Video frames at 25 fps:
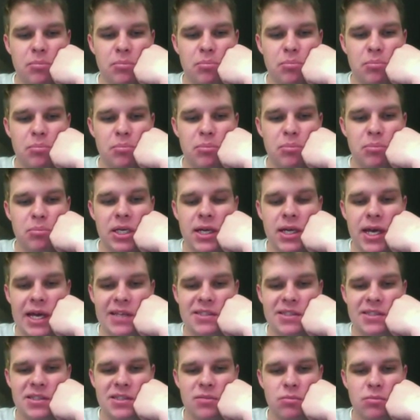
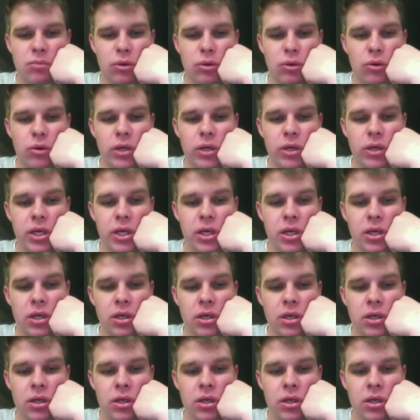B as in boy.